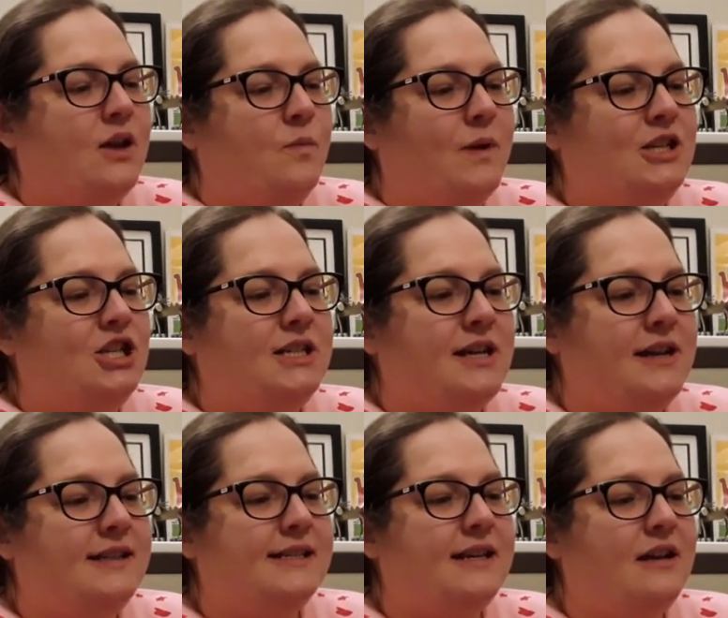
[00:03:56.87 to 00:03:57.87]
When she
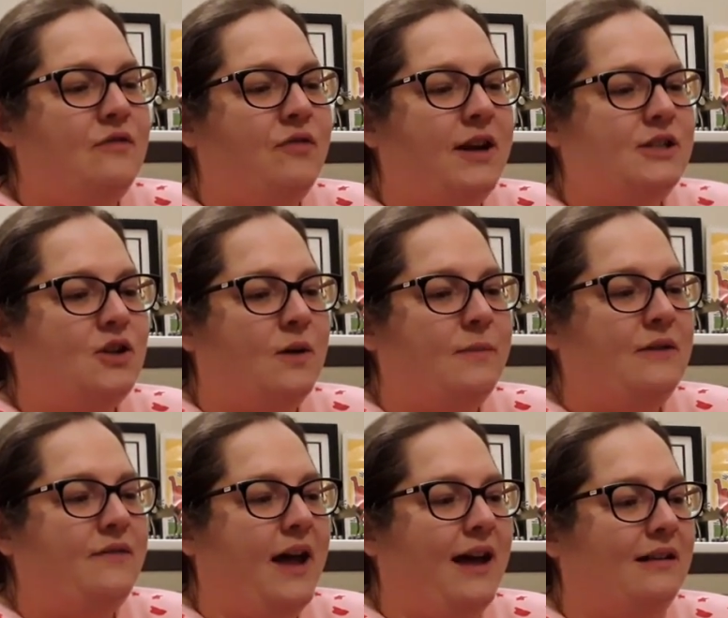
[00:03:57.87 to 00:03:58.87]
turns to her friend Tommy
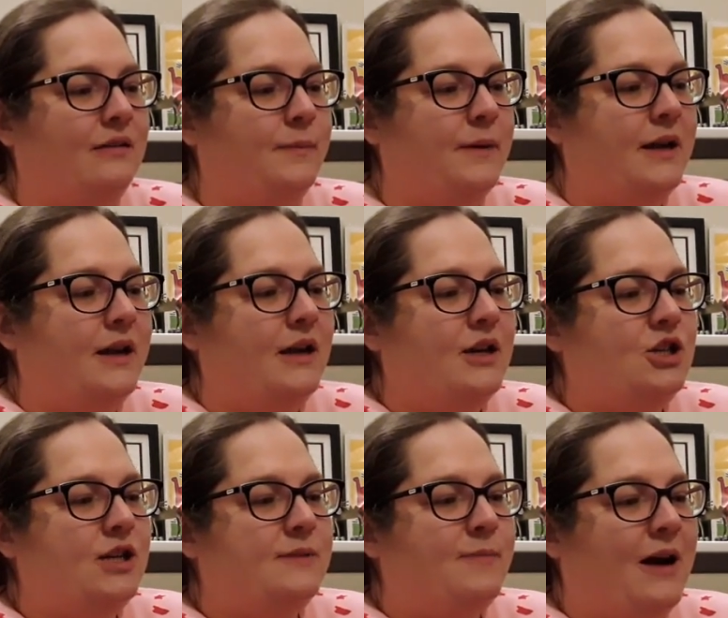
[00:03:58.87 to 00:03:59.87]
for help, she is